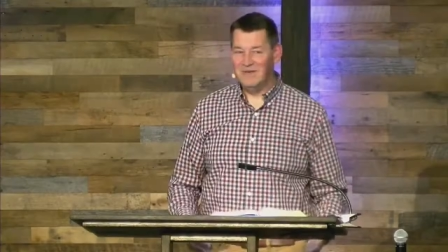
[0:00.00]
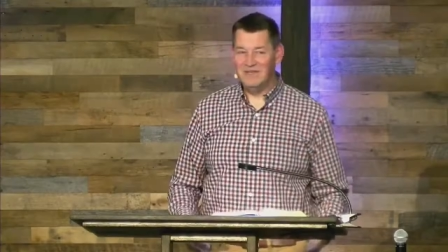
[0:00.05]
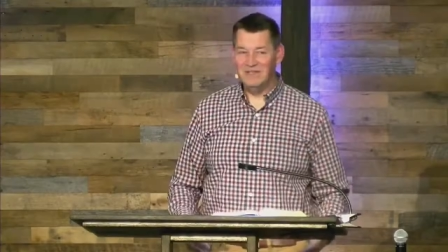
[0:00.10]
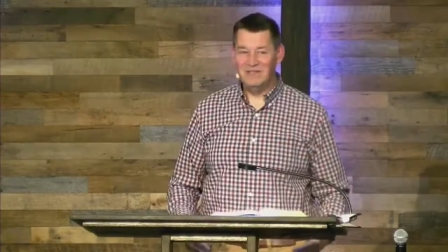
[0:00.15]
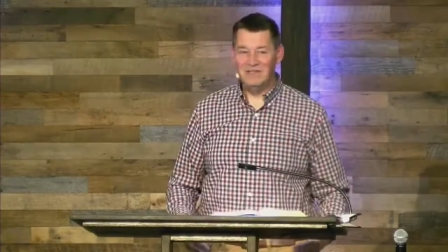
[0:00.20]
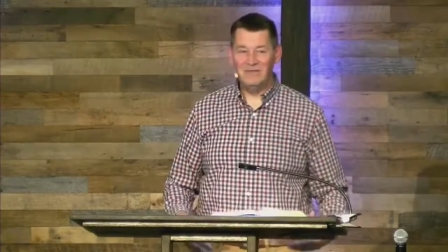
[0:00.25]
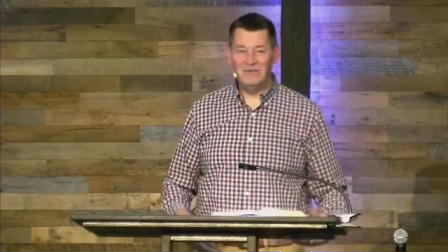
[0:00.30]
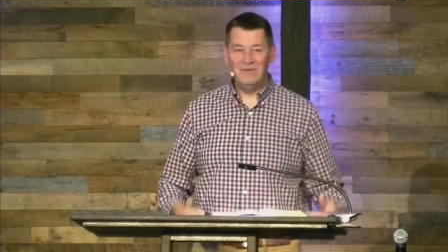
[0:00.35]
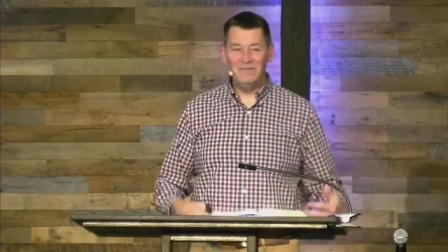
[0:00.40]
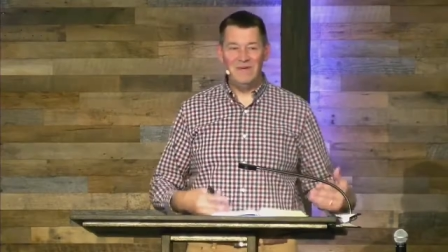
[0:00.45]

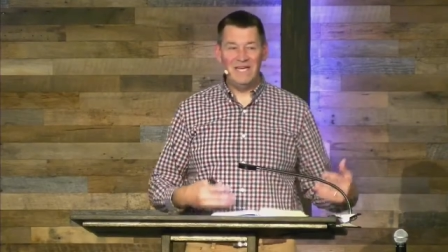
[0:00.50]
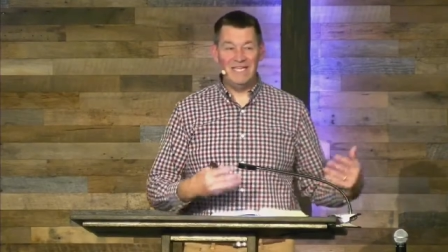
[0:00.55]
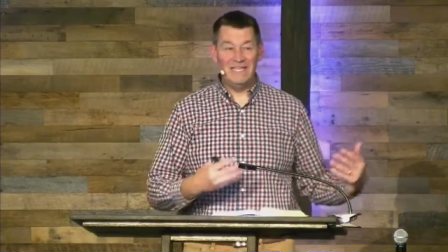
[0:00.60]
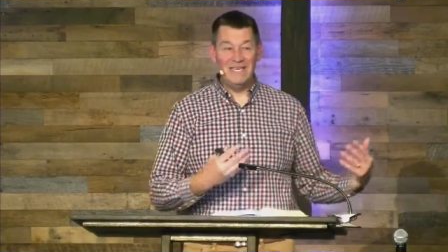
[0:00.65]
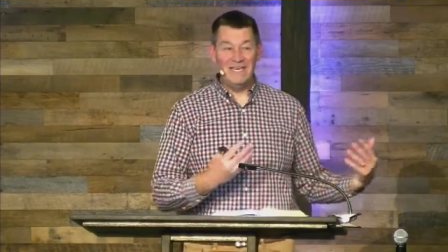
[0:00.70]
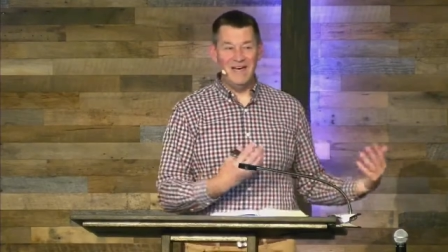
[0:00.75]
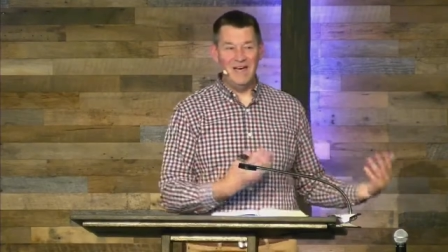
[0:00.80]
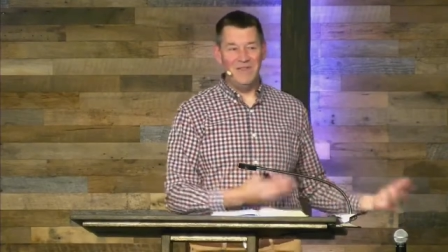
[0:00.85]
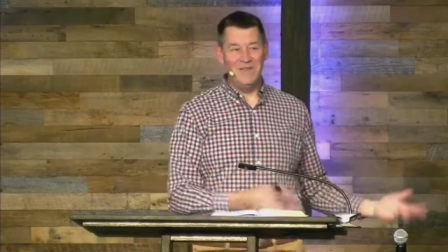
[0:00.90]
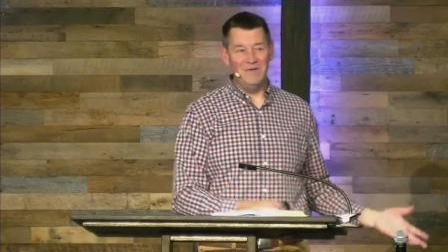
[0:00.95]
So we'd make
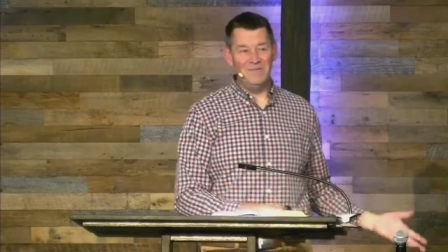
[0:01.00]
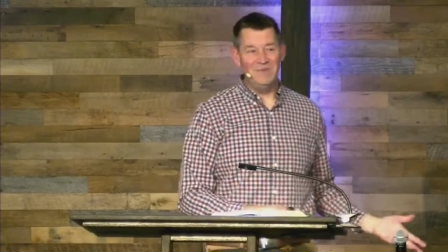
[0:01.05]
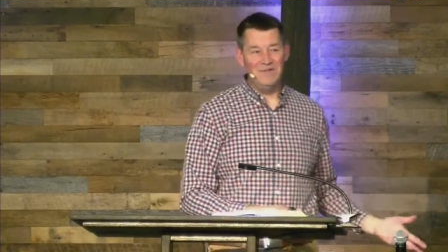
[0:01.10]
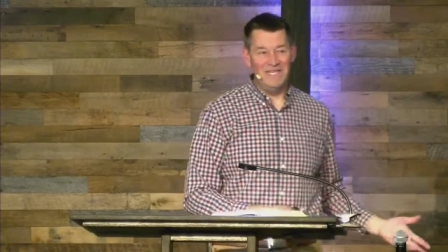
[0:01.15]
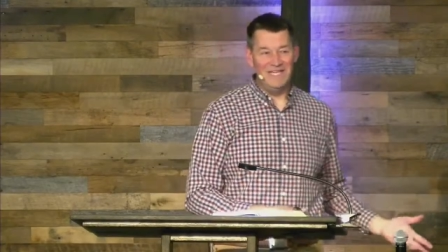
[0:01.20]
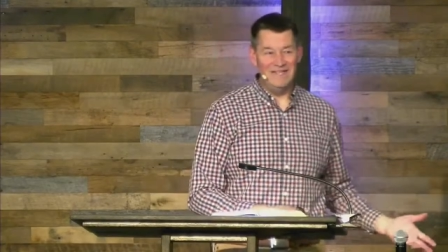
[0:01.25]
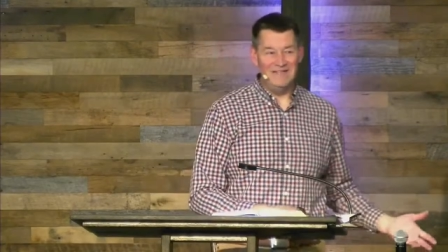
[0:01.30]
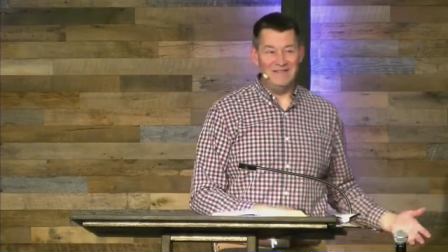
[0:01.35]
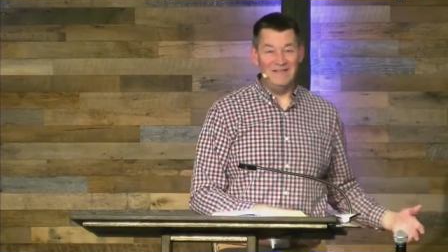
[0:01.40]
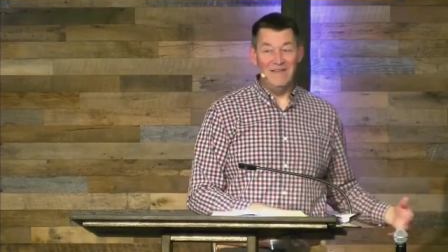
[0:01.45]
the other
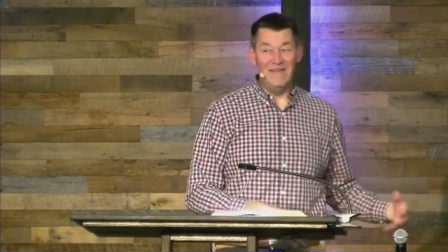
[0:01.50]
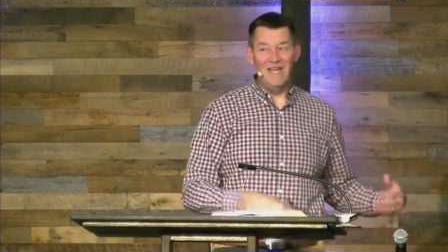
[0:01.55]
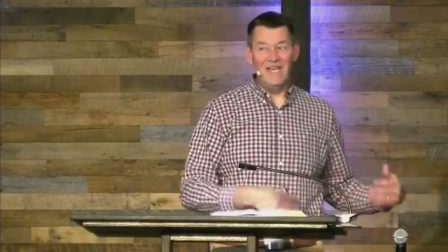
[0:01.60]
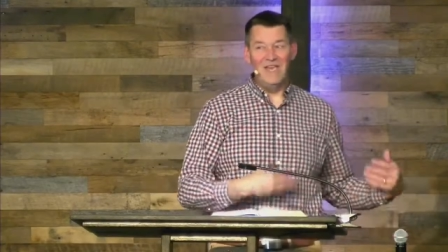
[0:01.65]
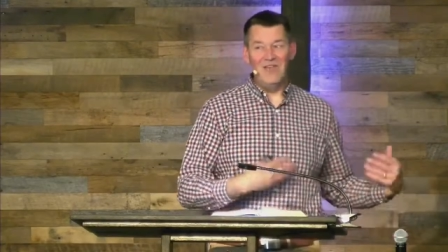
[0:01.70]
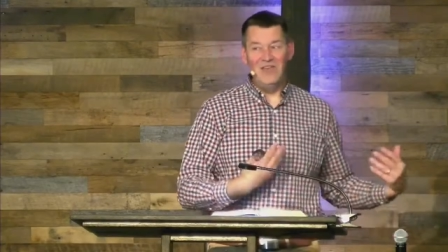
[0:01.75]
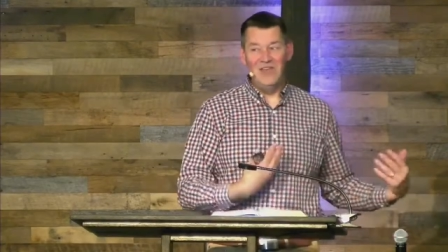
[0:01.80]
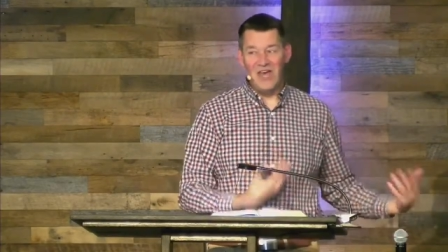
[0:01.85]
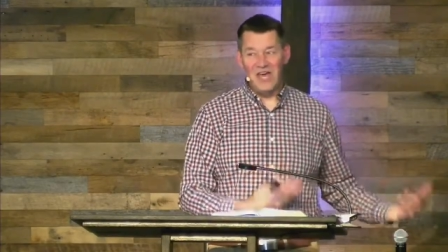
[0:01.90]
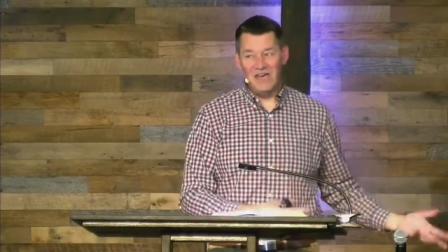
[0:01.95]
plans.
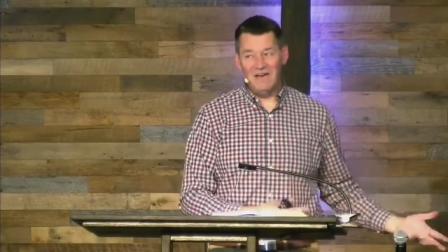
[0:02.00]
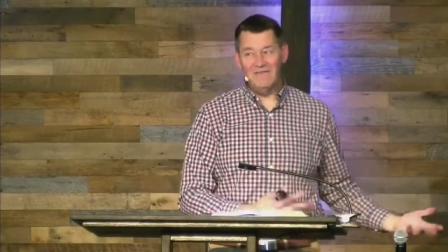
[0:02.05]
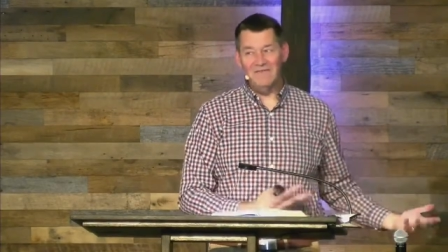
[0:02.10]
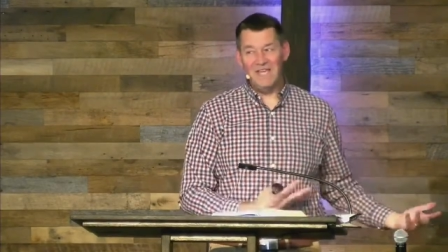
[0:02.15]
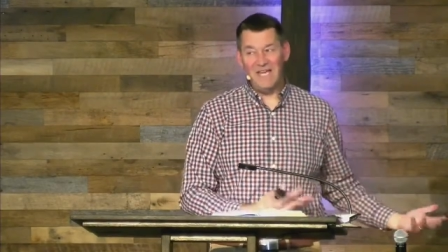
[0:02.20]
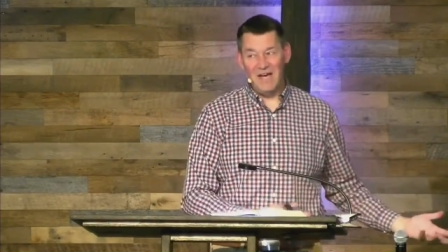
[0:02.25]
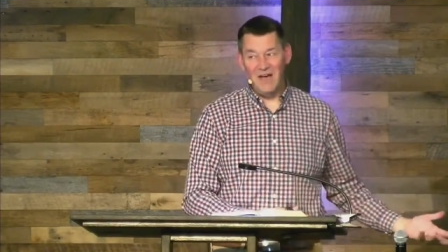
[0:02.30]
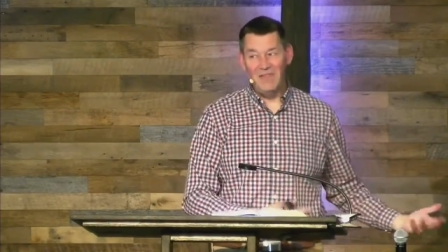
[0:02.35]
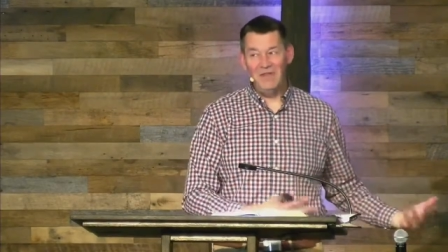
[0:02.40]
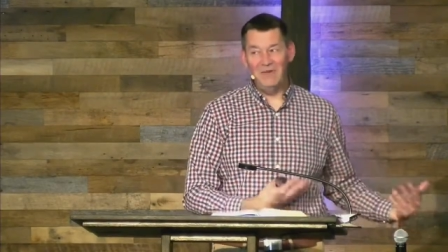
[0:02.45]
None of
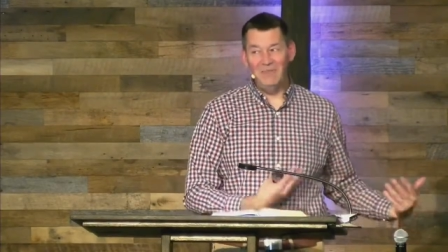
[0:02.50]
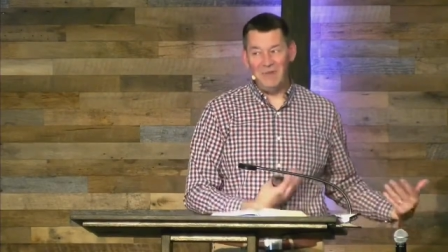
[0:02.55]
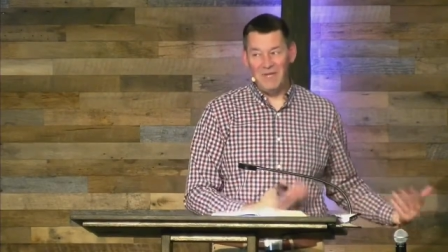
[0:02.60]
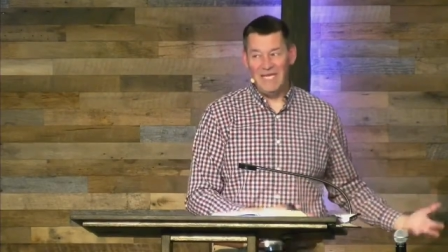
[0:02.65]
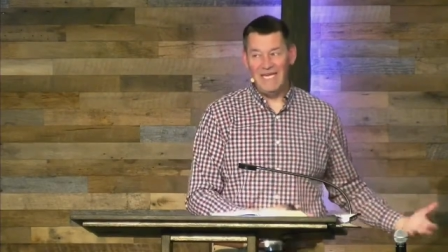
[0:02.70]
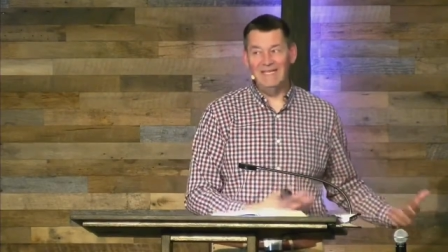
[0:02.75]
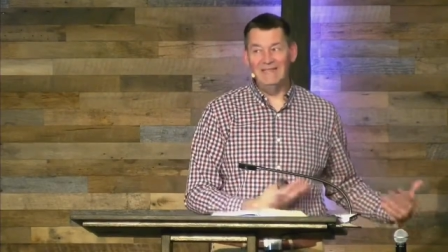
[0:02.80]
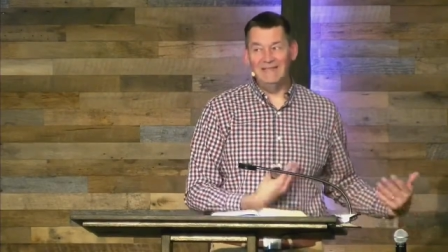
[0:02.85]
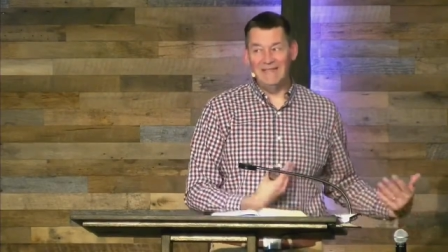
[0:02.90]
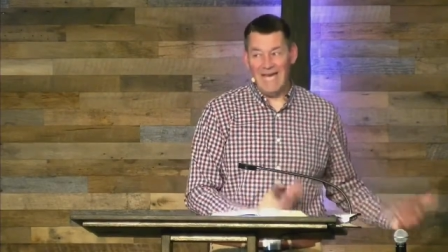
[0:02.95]
the other
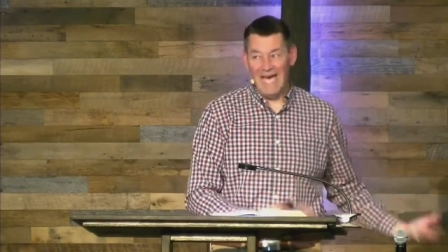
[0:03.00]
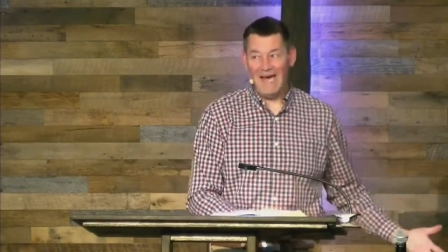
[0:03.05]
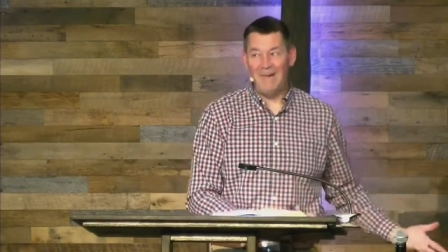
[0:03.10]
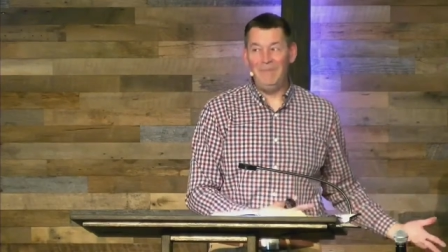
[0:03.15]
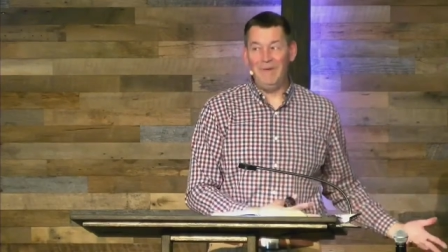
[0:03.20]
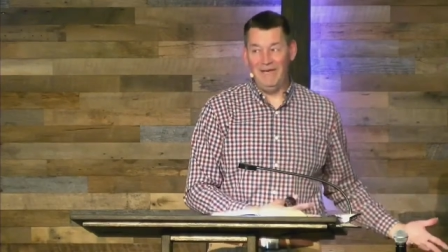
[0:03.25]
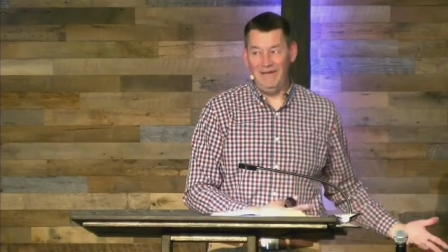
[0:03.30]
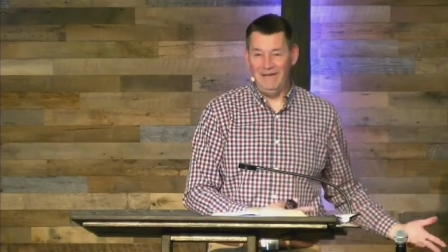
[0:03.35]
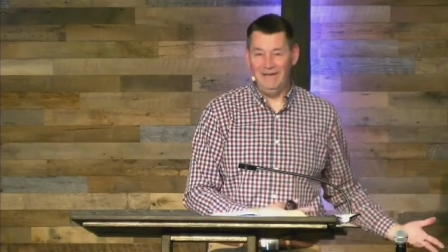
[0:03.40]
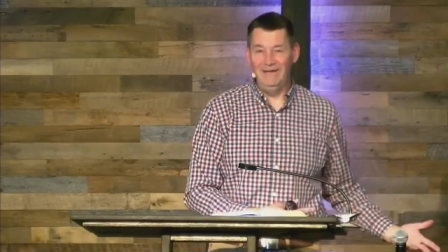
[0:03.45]
plans
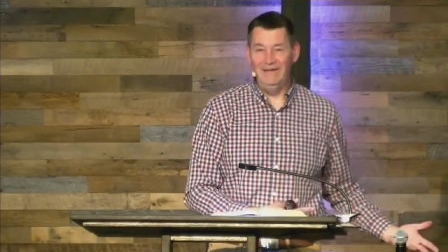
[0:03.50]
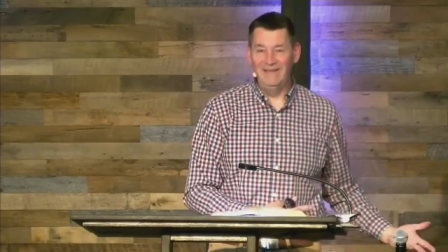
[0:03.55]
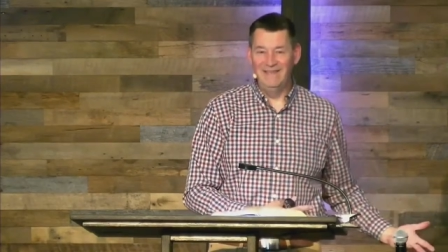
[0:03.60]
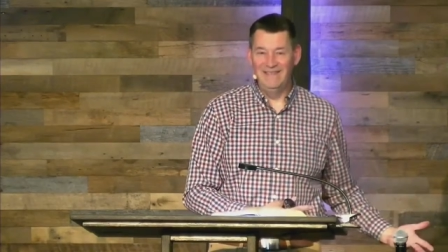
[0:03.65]
happened.